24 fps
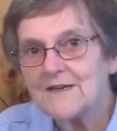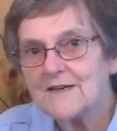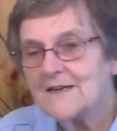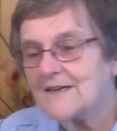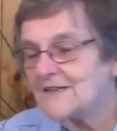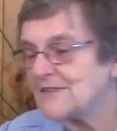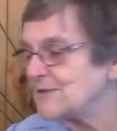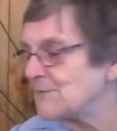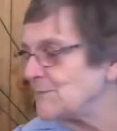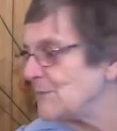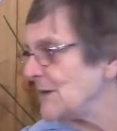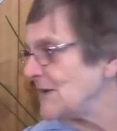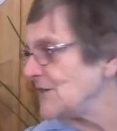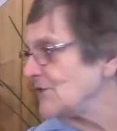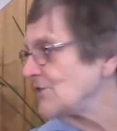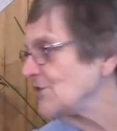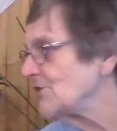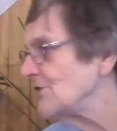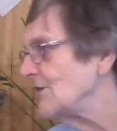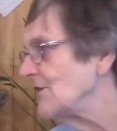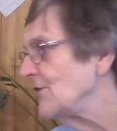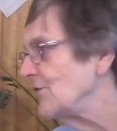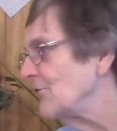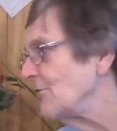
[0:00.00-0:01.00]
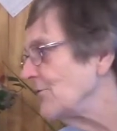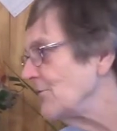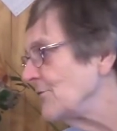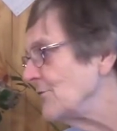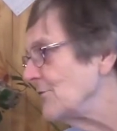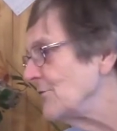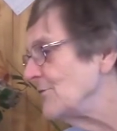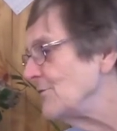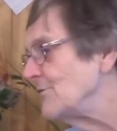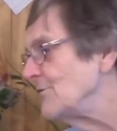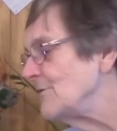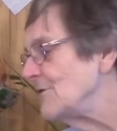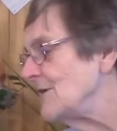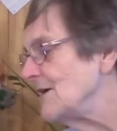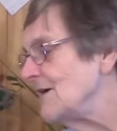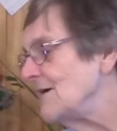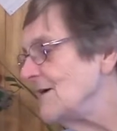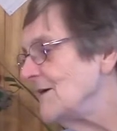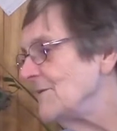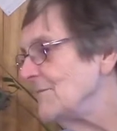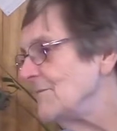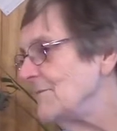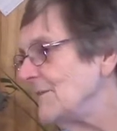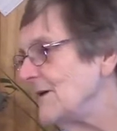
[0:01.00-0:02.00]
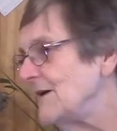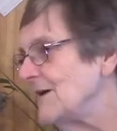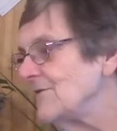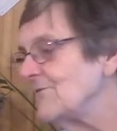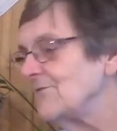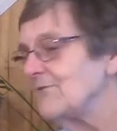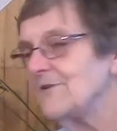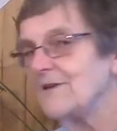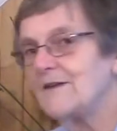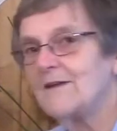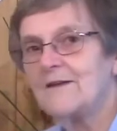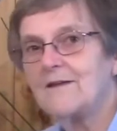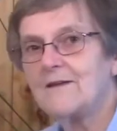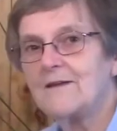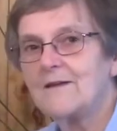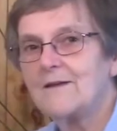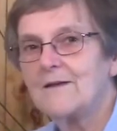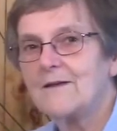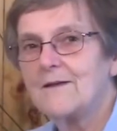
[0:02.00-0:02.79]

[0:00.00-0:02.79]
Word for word: especially through Mary,